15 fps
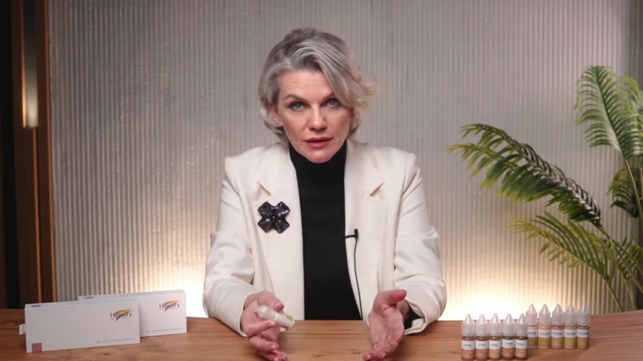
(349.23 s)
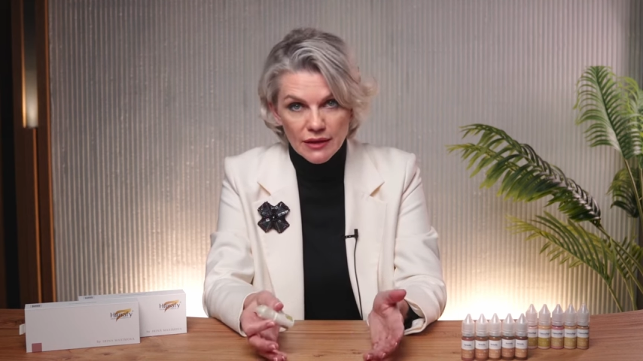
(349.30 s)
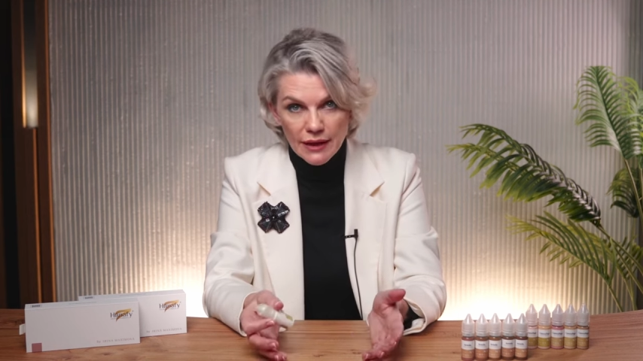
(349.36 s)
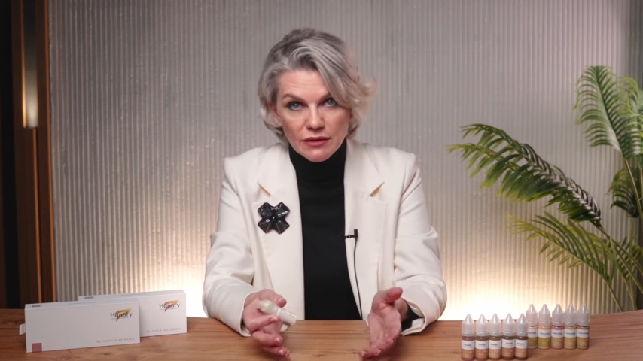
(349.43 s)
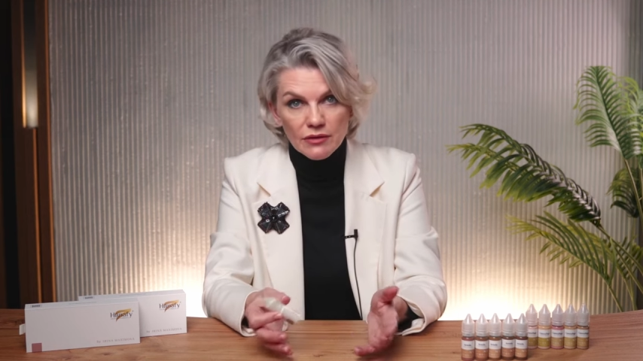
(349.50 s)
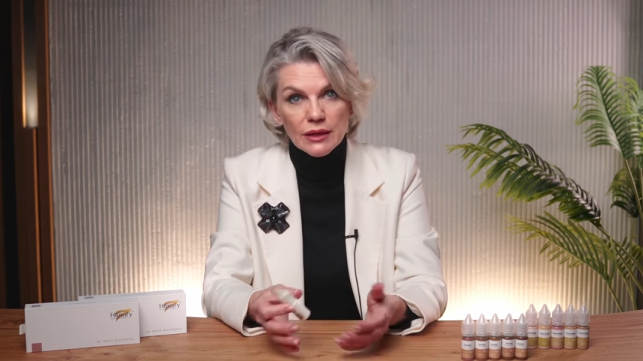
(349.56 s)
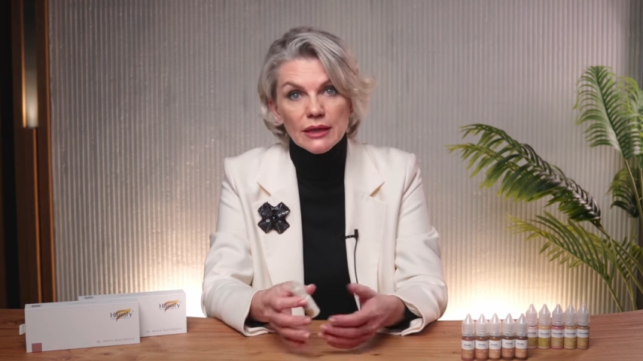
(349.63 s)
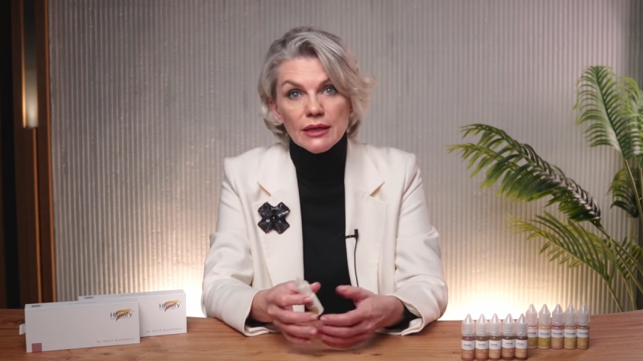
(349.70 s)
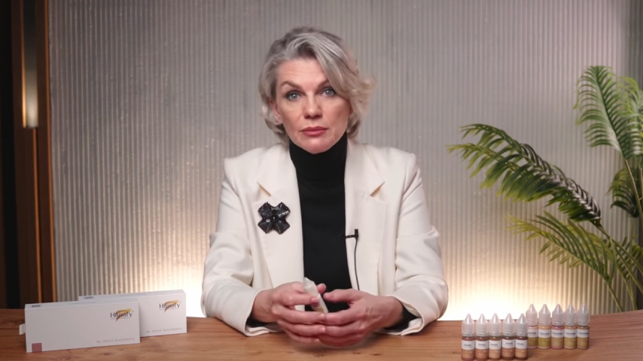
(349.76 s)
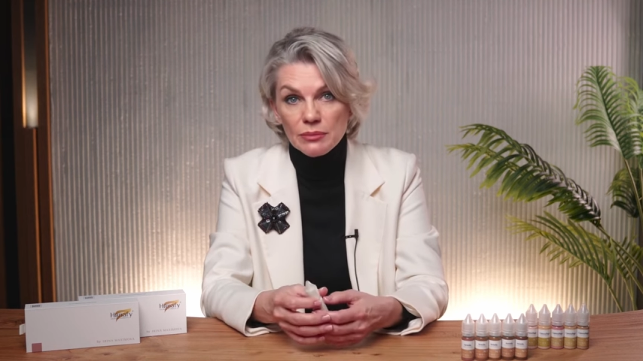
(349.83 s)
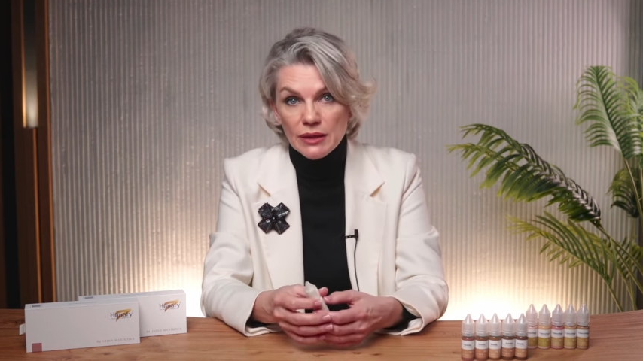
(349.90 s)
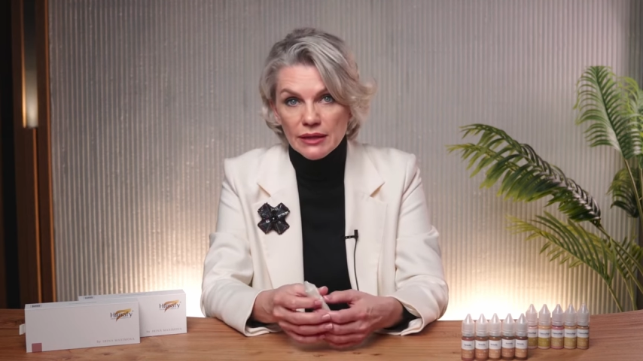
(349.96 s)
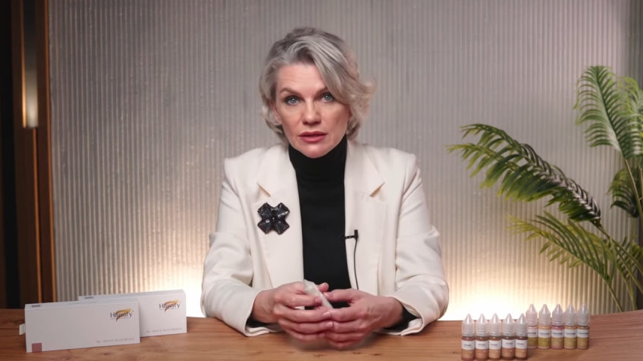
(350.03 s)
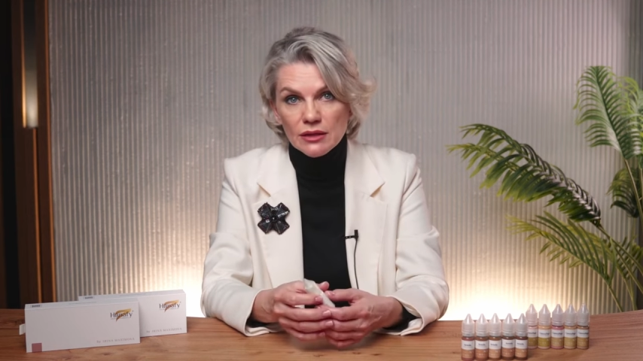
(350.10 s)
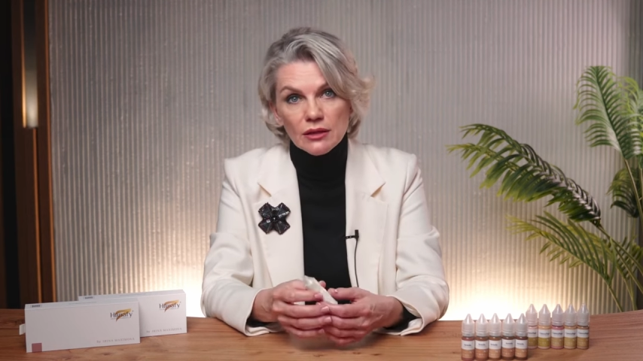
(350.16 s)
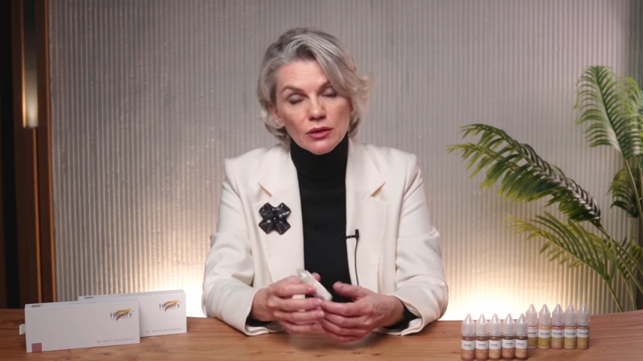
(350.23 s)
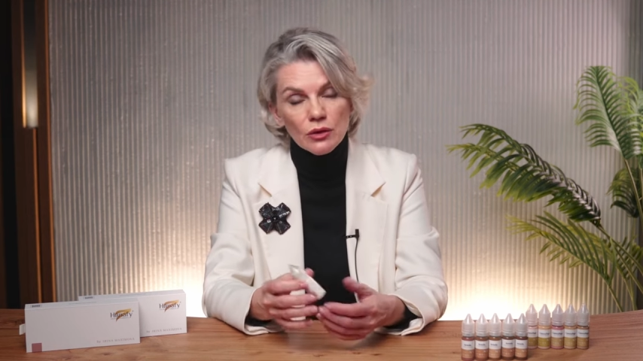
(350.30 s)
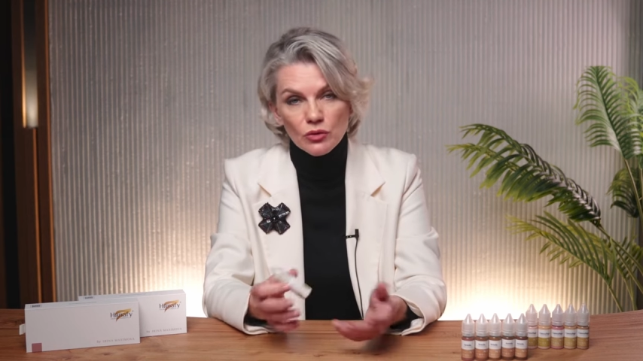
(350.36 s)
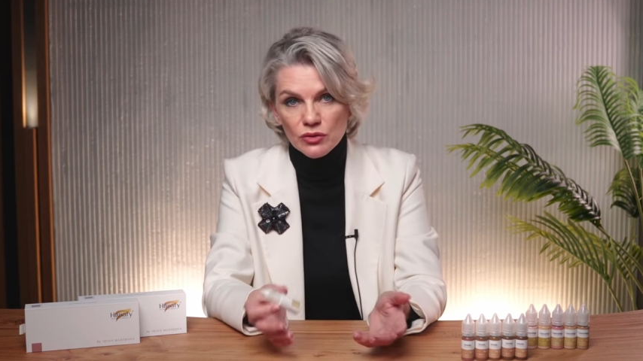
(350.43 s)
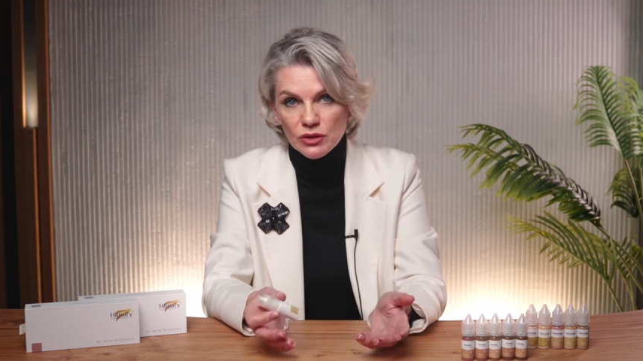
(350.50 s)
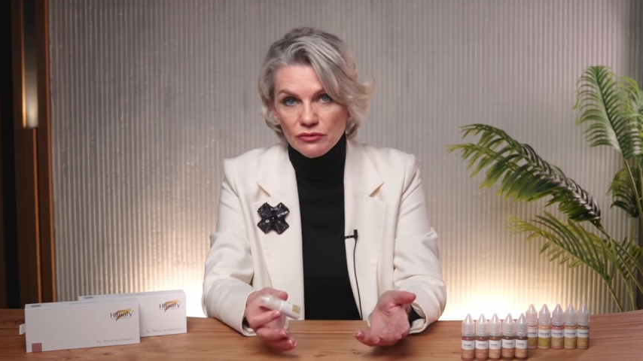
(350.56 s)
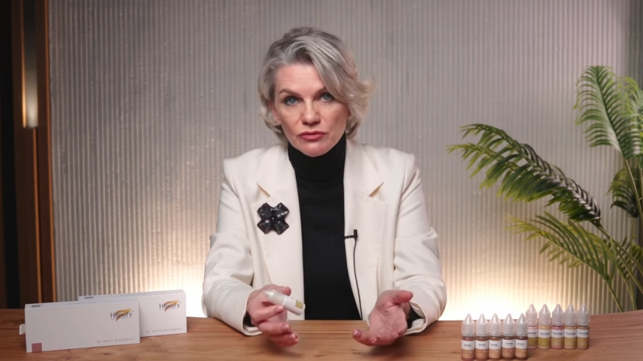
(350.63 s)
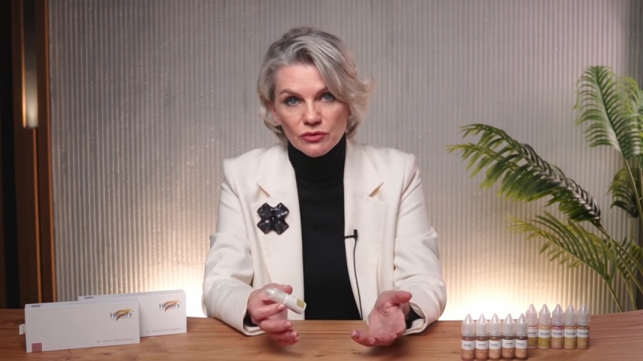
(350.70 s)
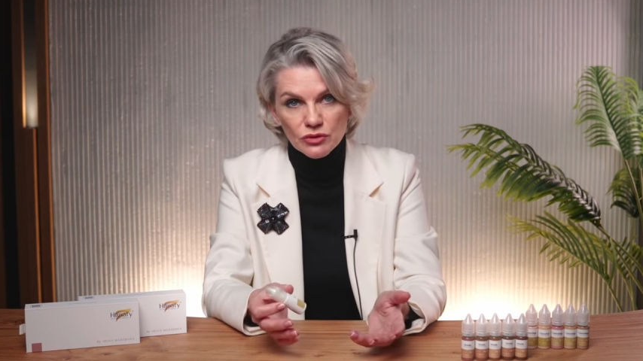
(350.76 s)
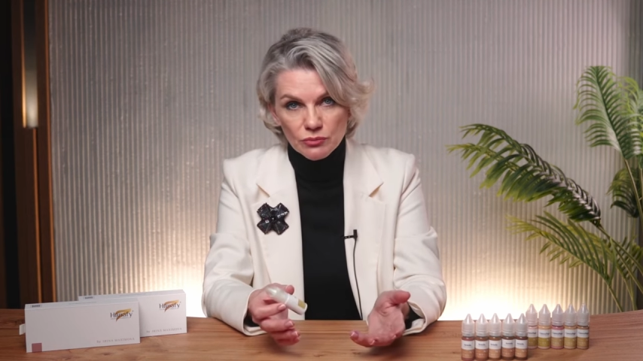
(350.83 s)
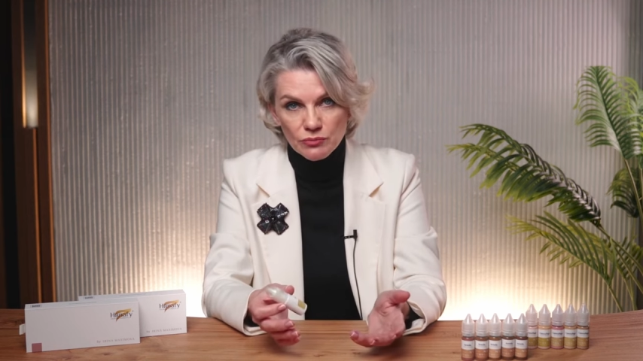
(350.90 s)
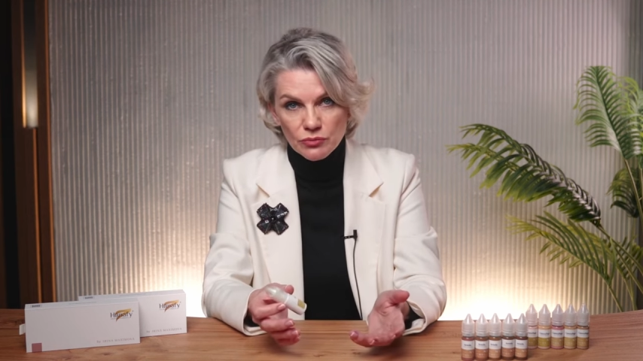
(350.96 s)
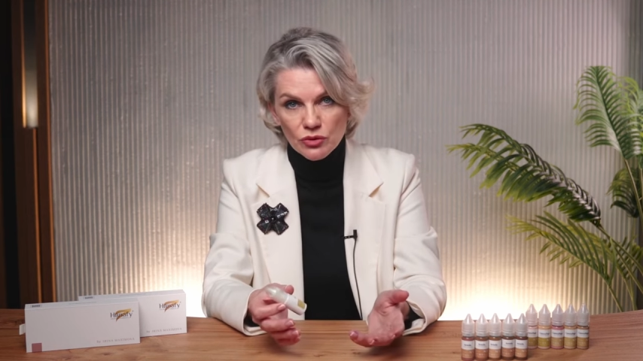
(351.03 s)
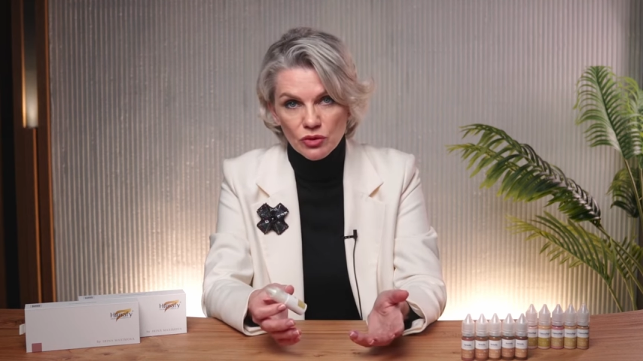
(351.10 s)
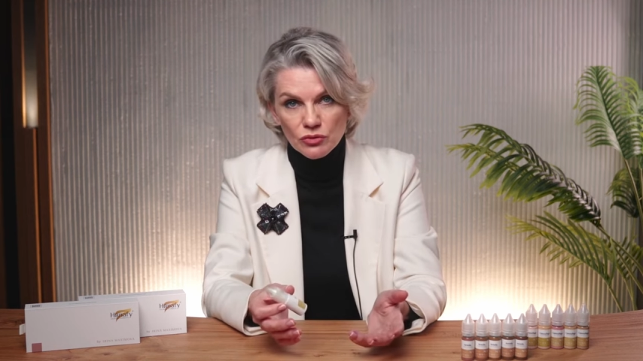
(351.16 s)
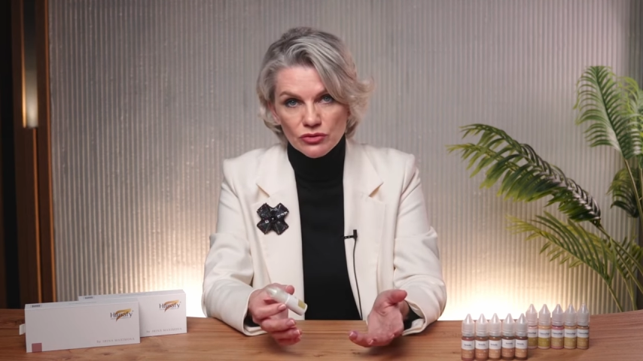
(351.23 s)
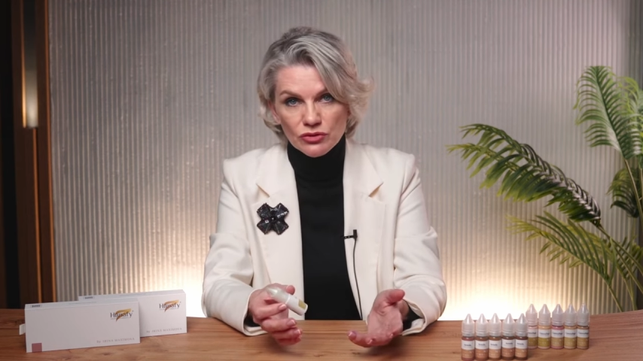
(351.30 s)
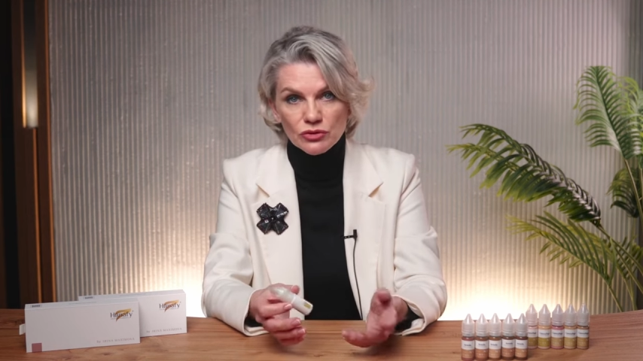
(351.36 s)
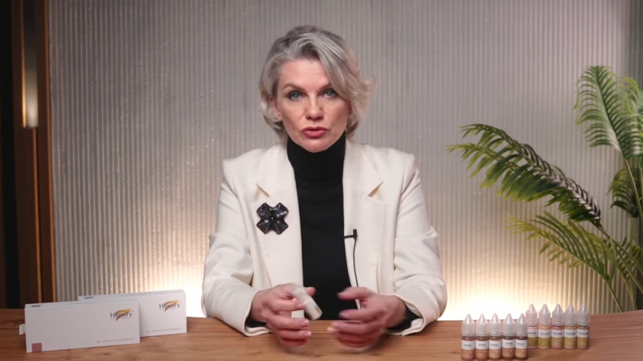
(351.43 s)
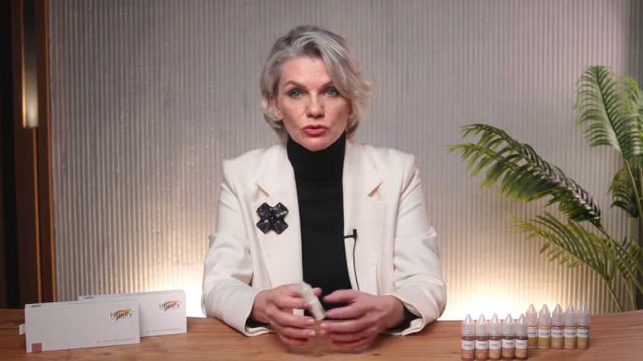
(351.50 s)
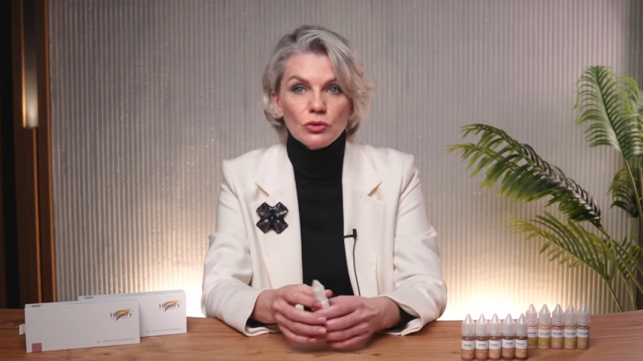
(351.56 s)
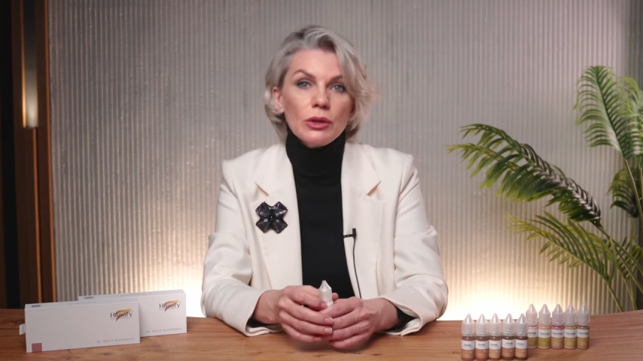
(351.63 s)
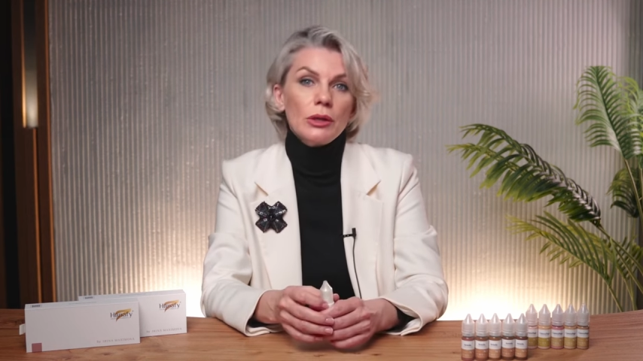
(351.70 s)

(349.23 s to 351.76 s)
I recommend not only for the pros to do a